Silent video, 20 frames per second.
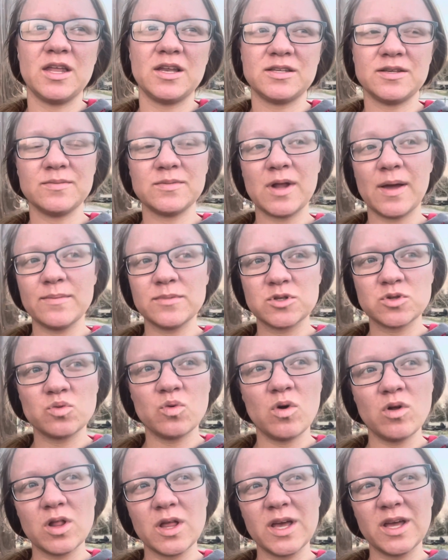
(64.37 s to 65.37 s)
sometimes
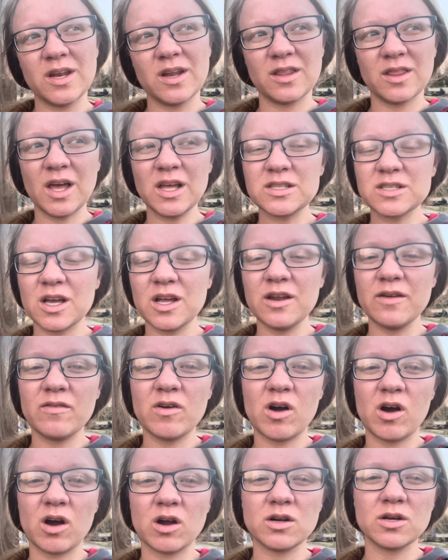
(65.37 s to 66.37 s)
swollen. That's kind of a
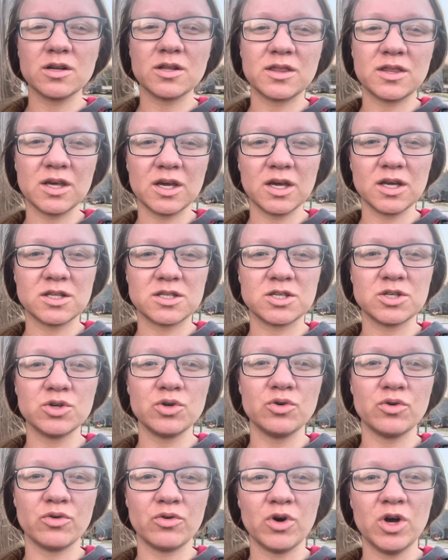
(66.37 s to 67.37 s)
harder thing
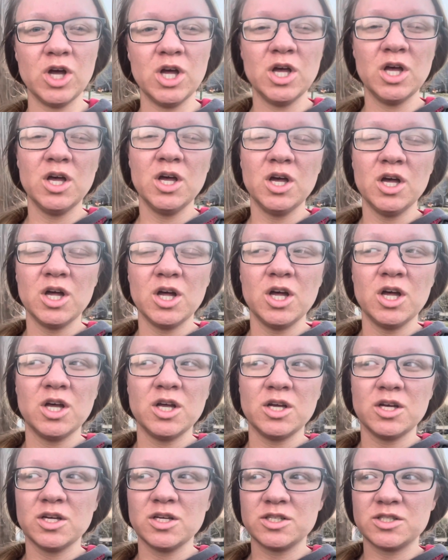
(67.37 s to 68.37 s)
to
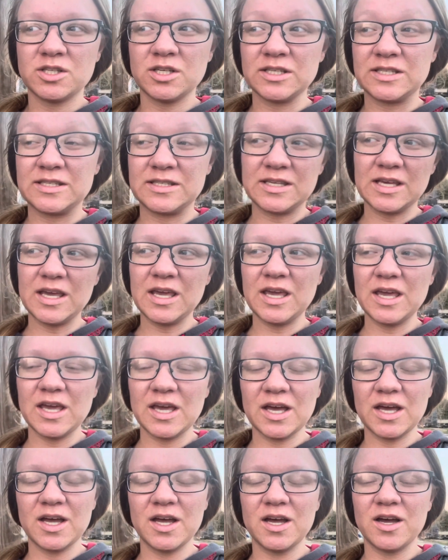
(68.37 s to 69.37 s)
see
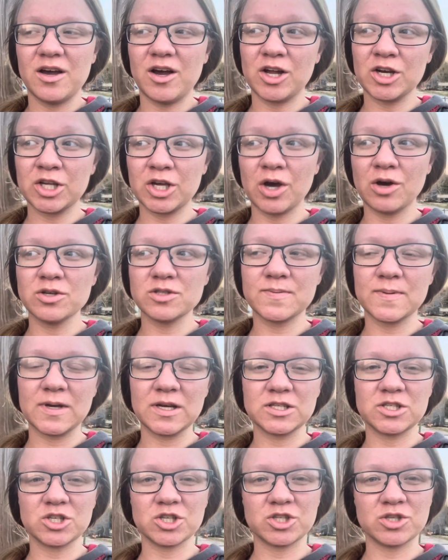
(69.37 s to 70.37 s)
on goats
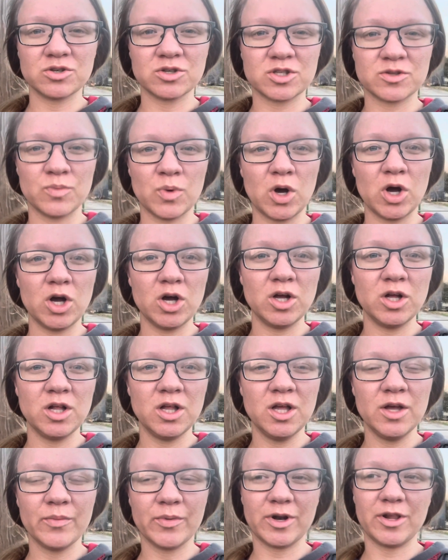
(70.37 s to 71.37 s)
because they're so small,
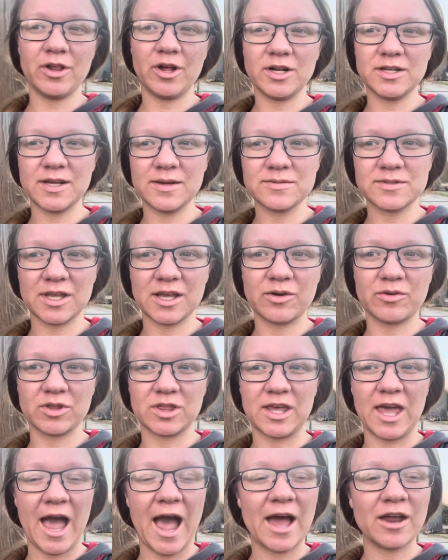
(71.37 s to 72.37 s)
but a lot of times, like with
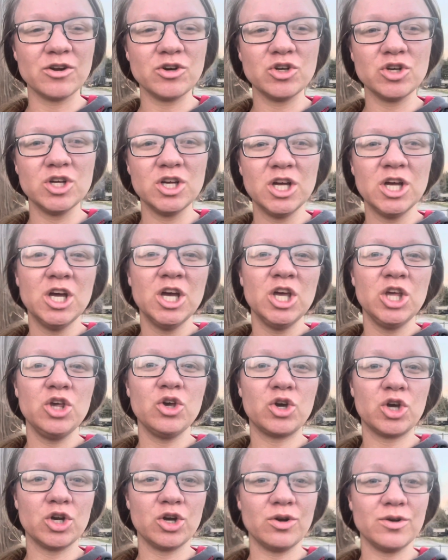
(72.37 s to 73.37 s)
cattle, you
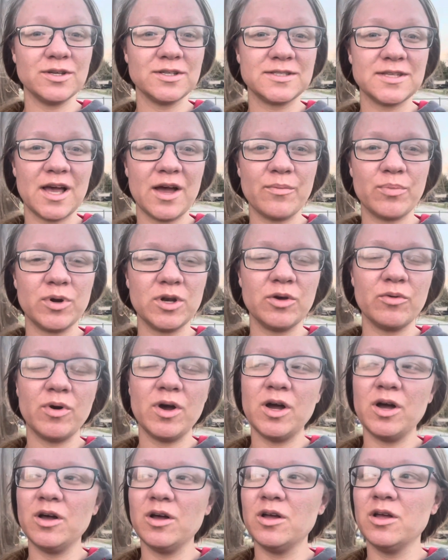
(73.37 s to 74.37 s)
can notice that pretty
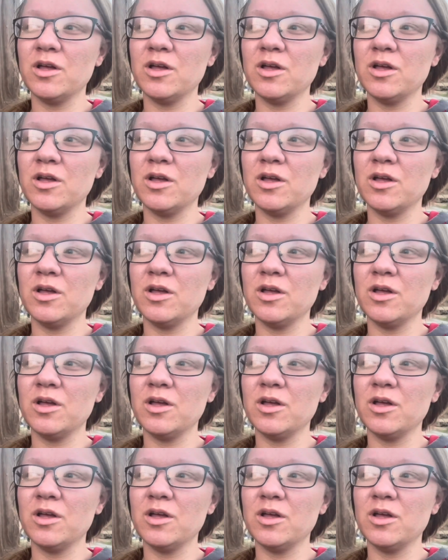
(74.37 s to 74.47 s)
well.